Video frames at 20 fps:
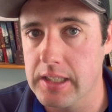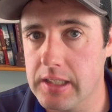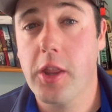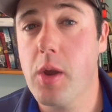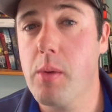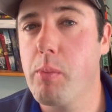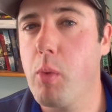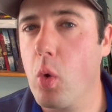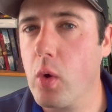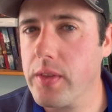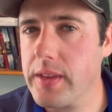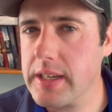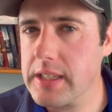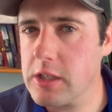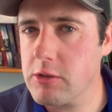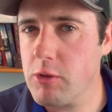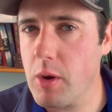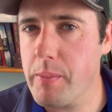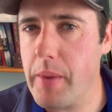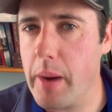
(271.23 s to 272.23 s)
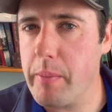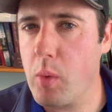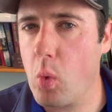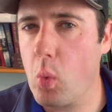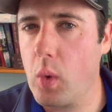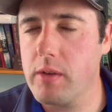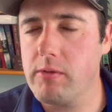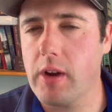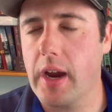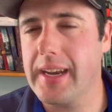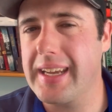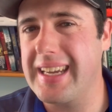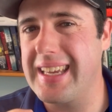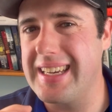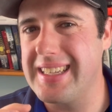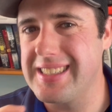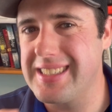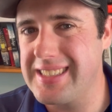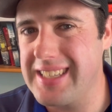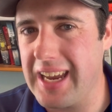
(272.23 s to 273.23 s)
The important thing to remember when writing an
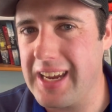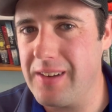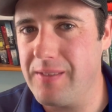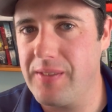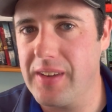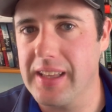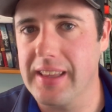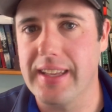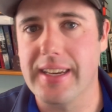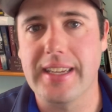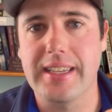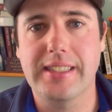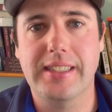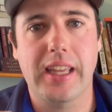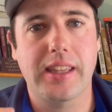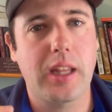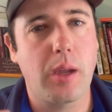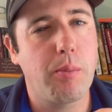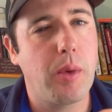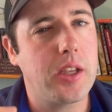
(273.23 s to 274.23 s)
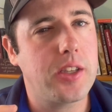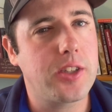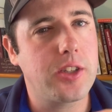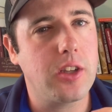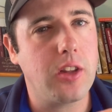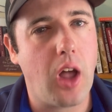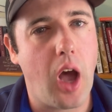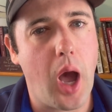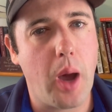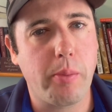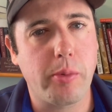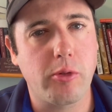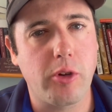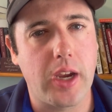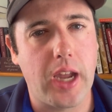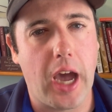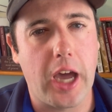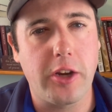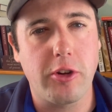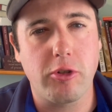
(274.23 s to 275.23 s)
insane villain is that they must still operate
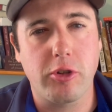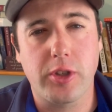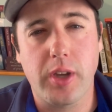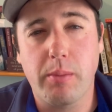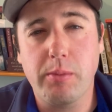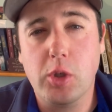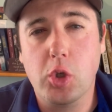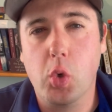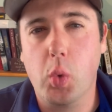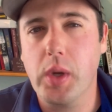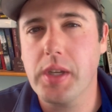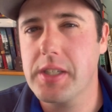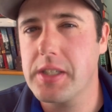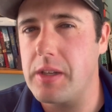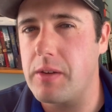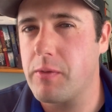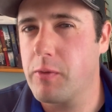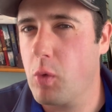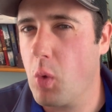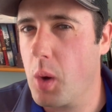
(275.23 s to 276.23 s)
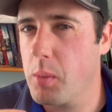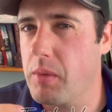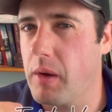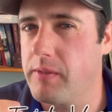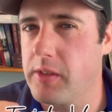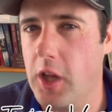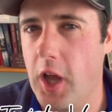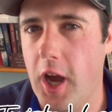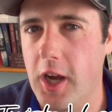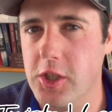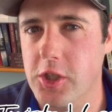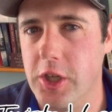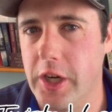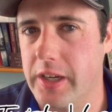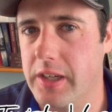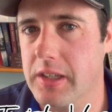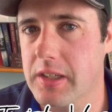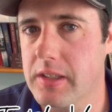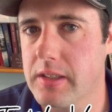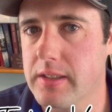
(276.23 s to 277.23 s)
under some twisted form of
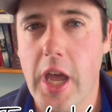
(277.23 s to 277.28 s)
logic.